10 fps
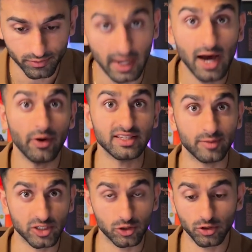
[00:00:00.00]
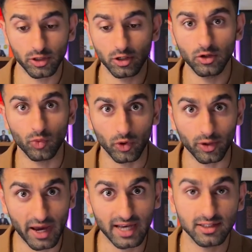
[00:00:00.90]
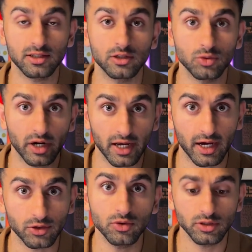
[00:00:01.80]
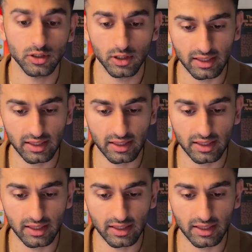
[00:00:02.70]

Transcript: Now, as I mentioned earlier, we're going to pass this into our AI tools,